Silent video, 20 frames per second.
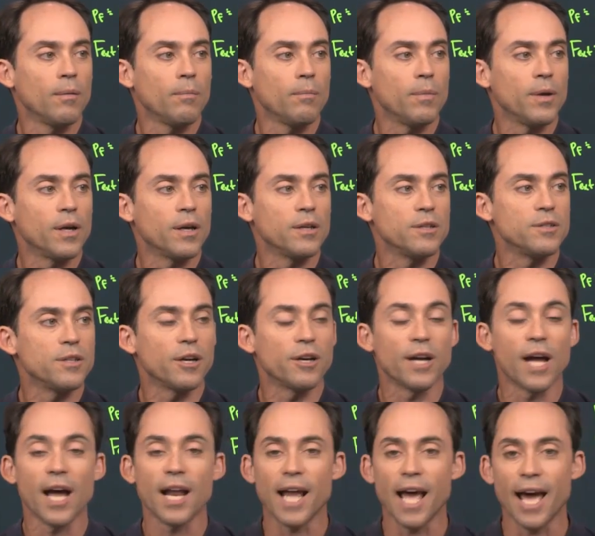because they're
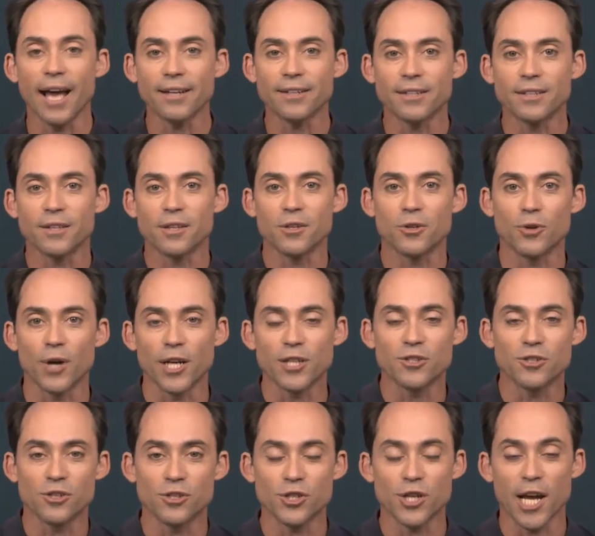not acting in the
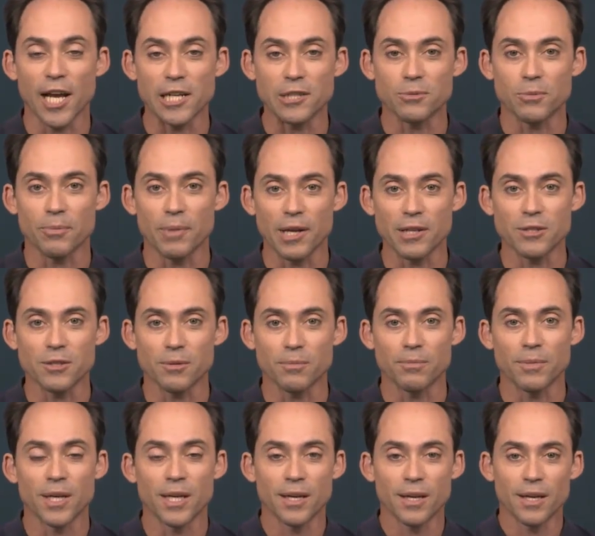direction to change
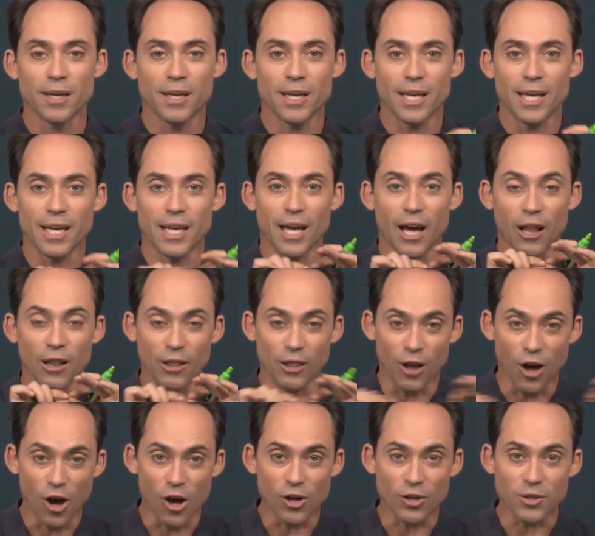momentum
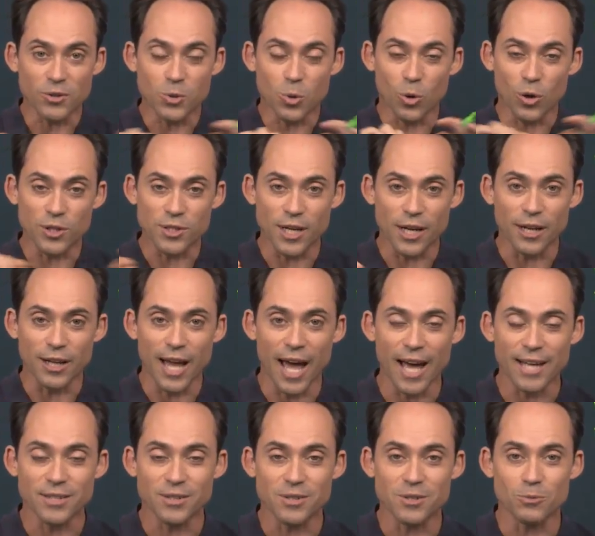along this horizontal
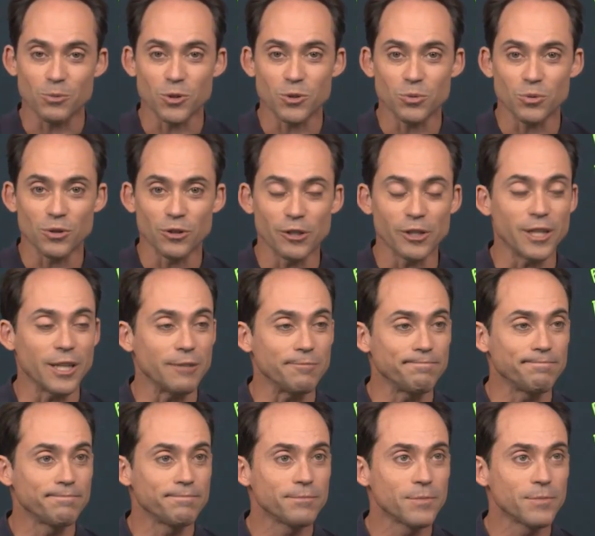axis in which we're looking.